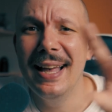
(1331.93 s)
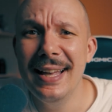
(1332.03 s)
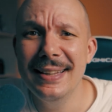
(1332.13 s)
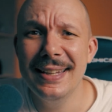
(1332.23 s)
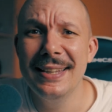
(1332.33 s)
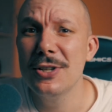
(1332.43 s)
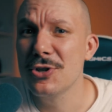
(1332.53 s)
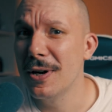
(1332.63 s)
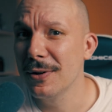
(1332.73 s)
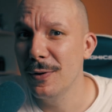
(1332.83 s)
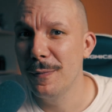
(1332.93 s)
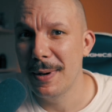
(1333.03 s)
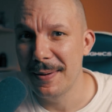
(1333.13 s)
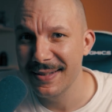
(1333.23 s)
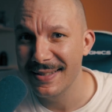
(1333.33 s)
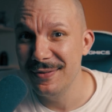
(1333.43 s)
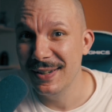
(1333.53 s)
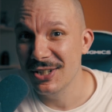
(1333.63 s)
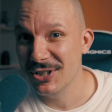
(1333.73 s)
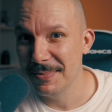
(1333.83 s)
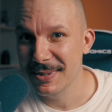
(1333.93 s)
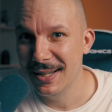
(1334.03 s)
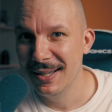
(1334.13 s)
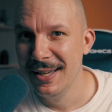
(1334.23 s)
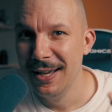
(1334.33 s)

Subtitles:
and in the chart of parents, Dvadashamsa.